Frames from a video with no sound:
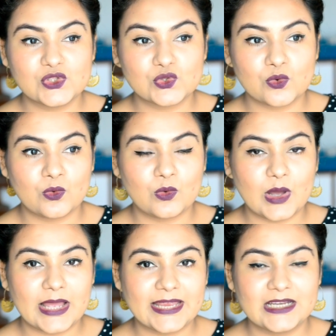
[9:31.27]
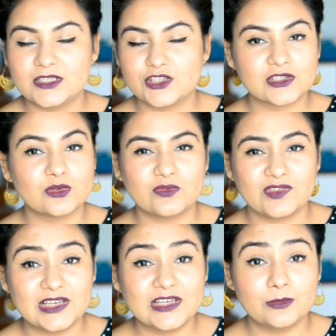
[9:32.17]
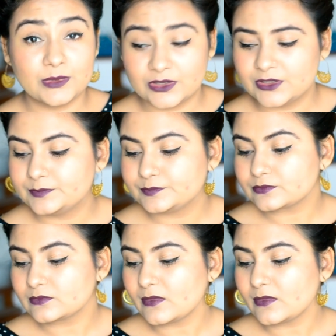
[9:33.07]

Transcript: so it'll just look really weird.